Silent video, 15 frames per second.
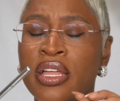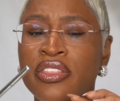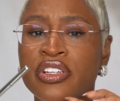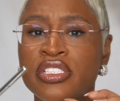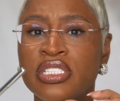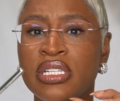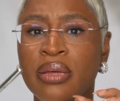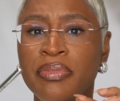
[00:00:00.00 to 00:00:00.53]

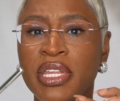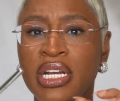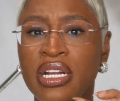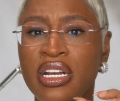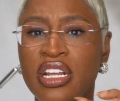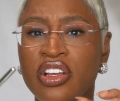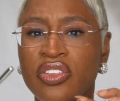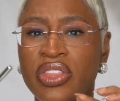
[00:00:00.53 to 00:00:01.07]
There's something
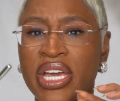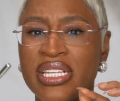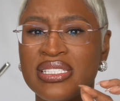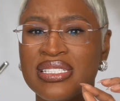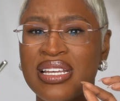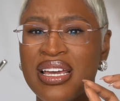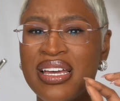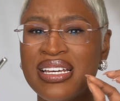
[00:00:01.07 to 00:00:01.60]
in here
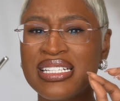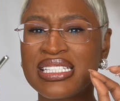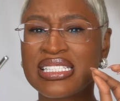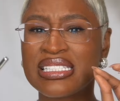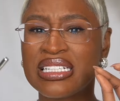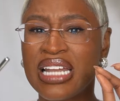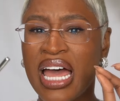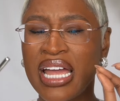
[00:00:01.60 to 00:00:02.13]
that's
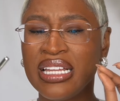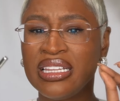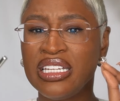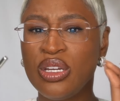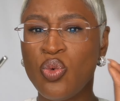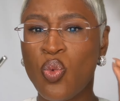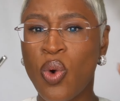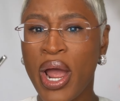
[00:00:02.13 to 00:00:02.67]

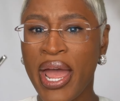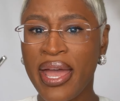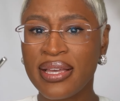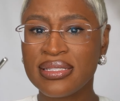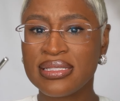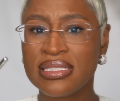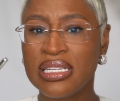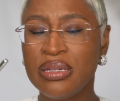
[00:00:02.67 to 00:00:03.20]
slightly
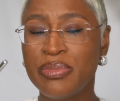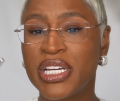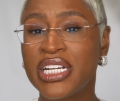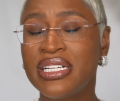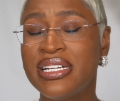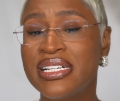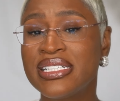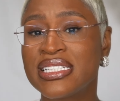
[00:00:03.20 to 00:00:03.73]
waxy, but
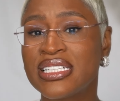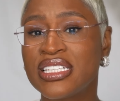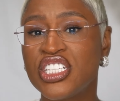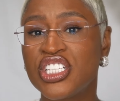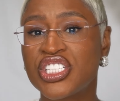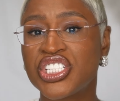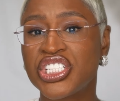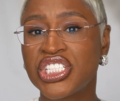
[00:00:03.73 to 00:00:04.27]
it doesn't
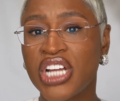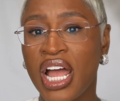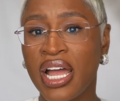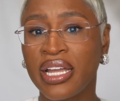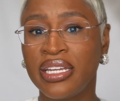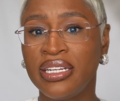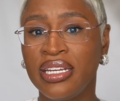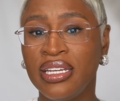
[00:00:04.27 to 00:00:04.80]
look
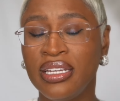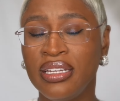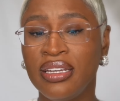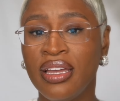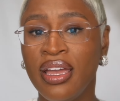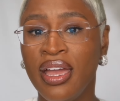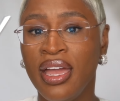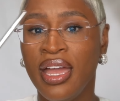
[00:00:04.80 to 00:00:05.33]
shiny.